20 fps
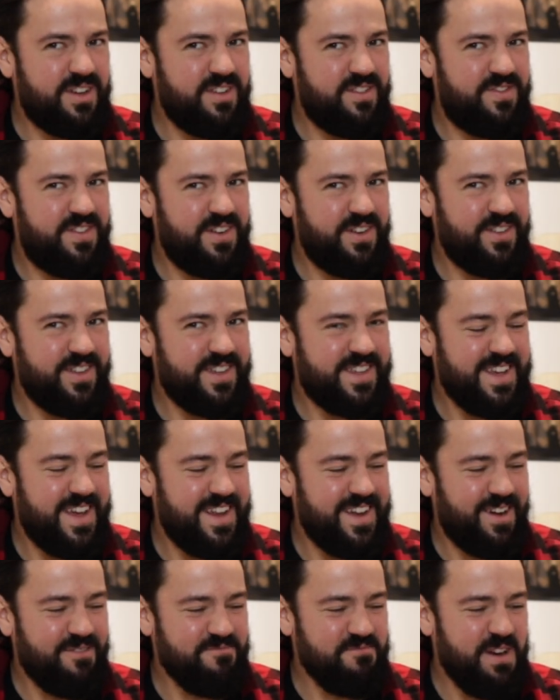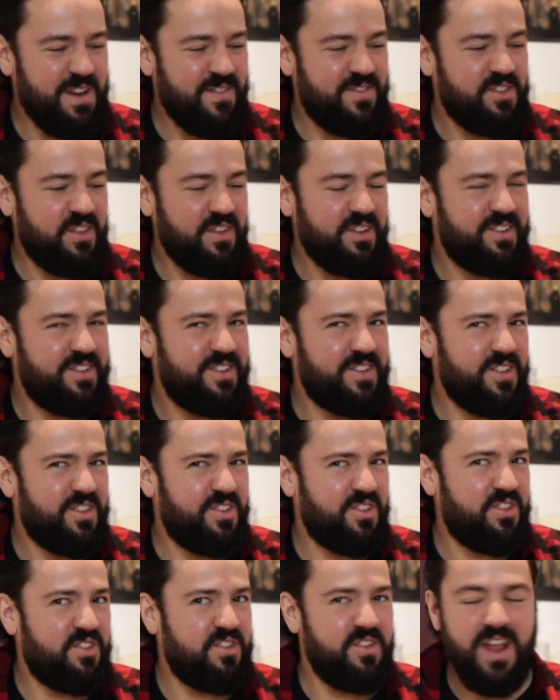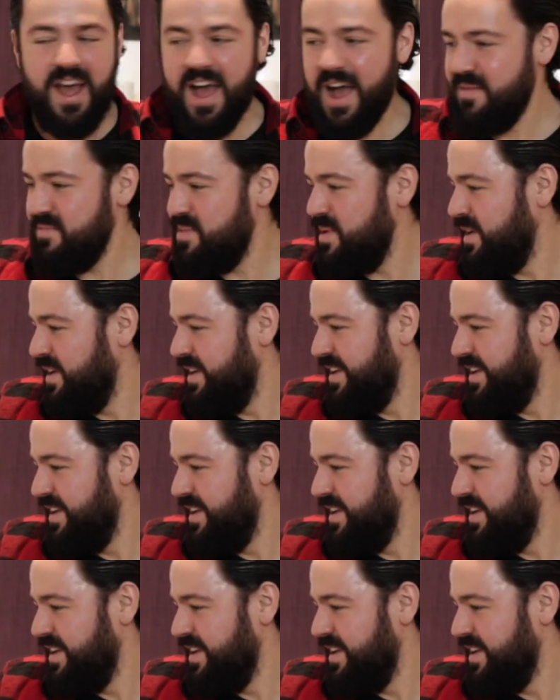I can feel the tension. I'm ready for something to just snap.